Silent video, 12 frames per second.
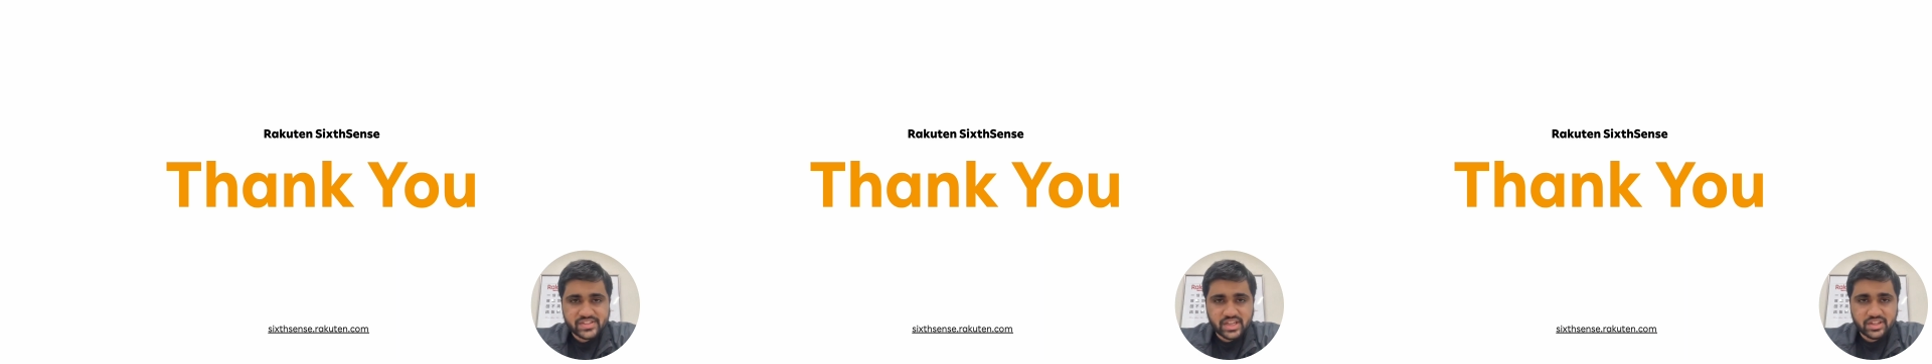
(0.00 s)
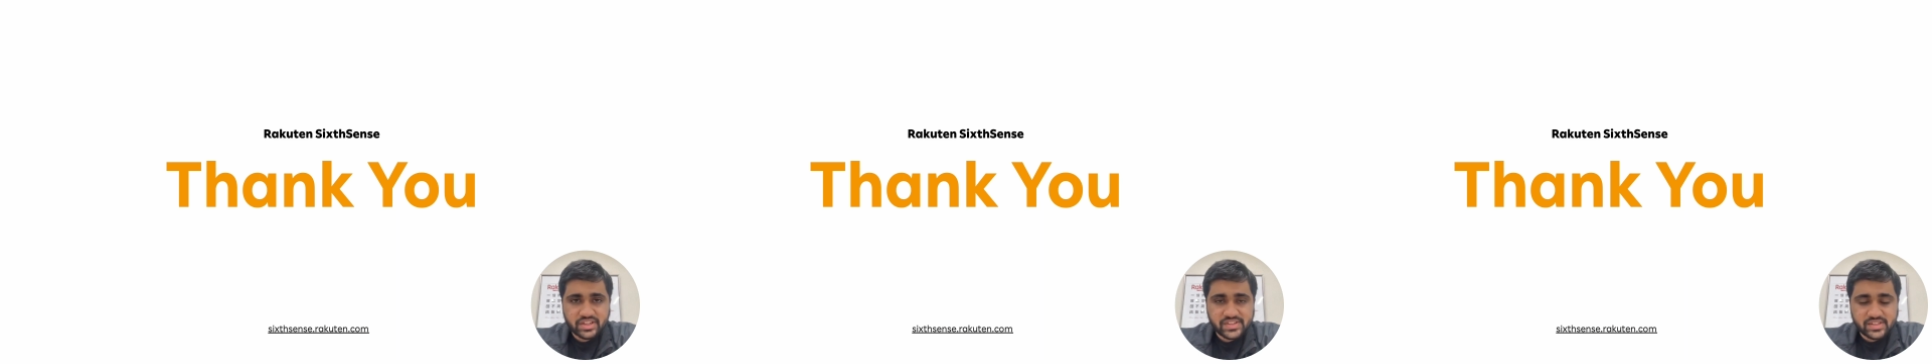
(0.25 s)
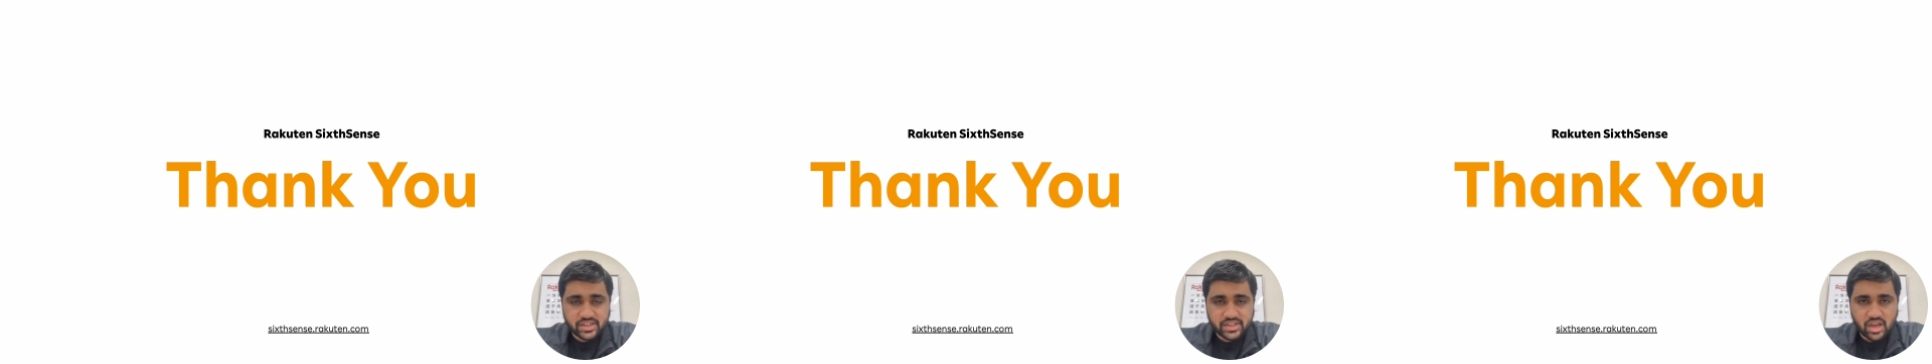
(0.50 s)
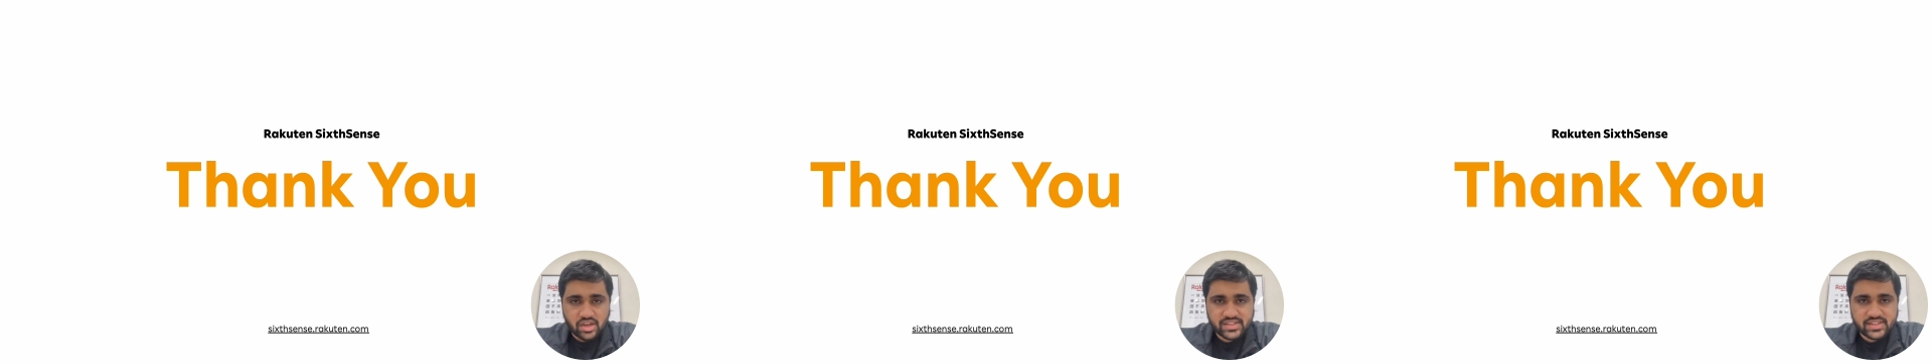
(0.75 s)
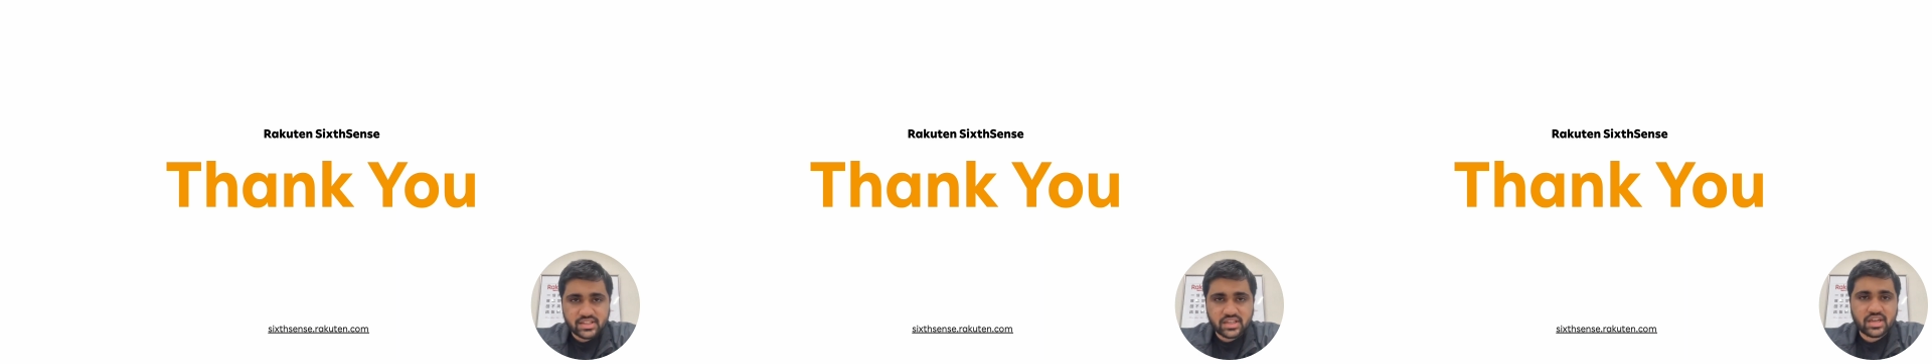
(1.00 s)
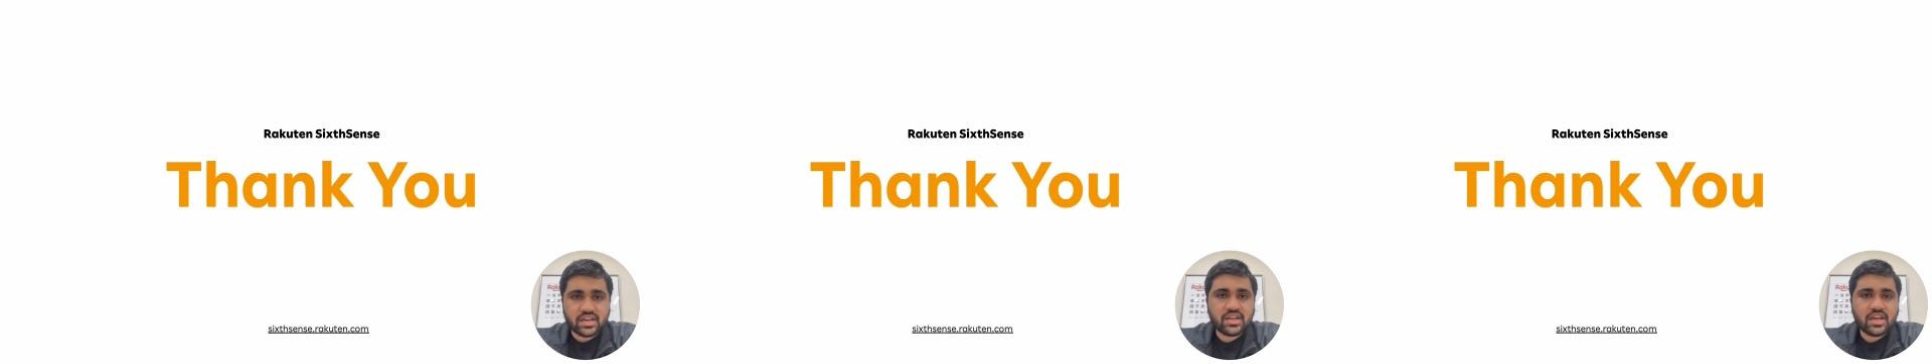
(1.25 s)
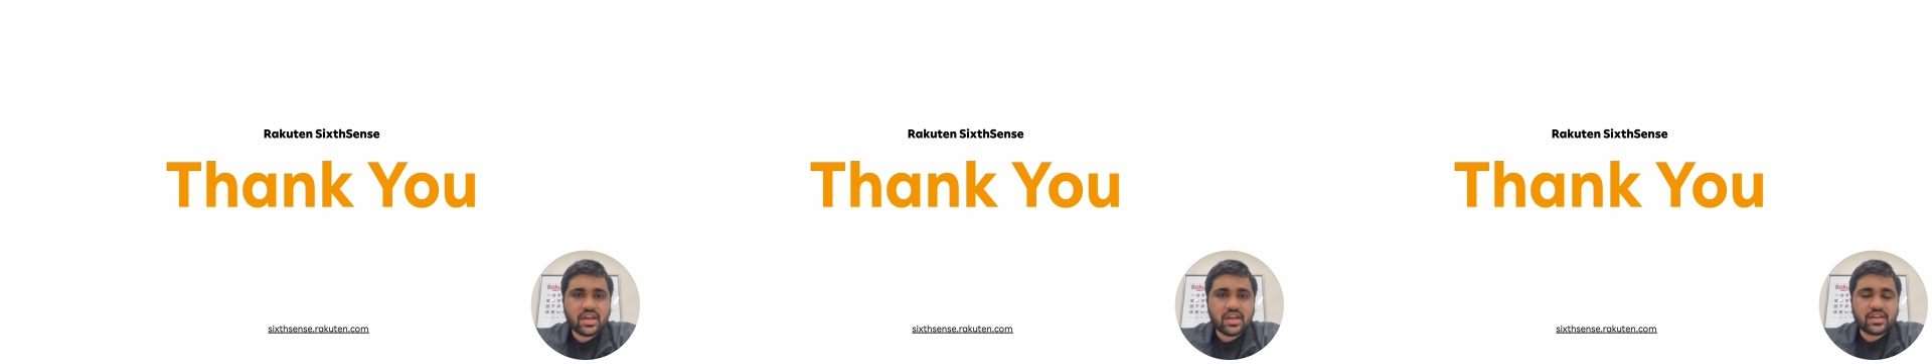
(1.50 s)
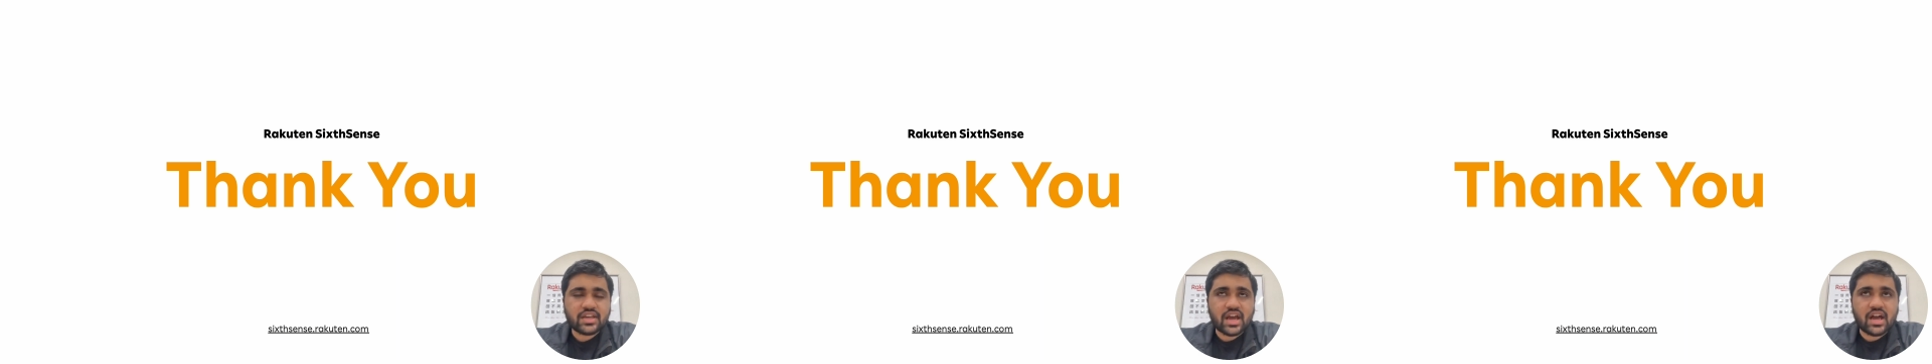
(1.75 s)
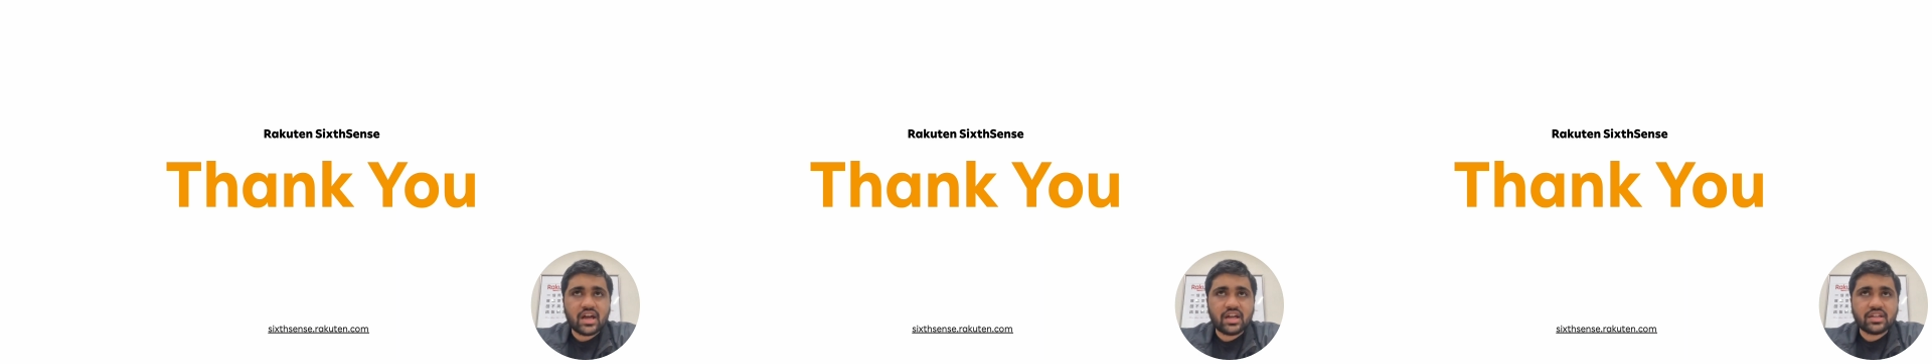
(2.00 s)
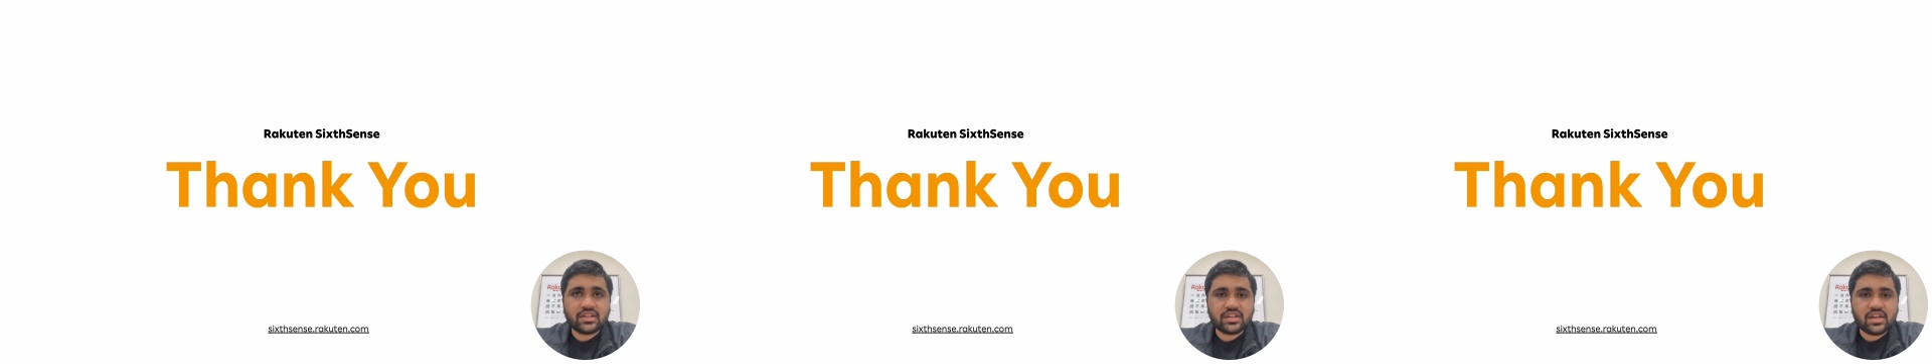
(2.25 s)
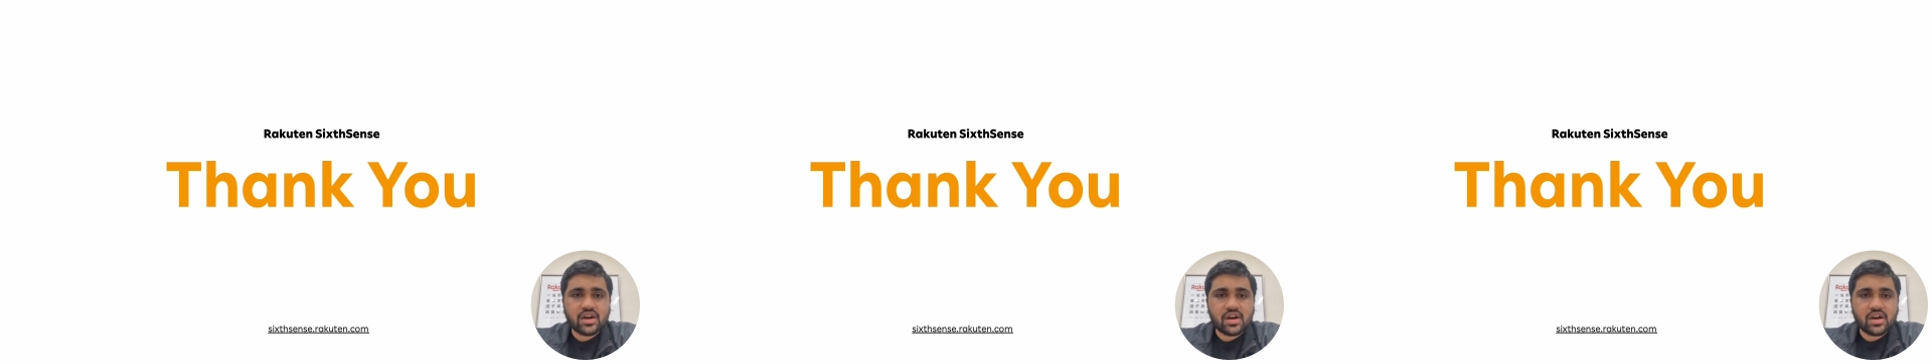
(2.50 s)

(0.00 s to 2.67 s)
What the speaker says: and instant RCA can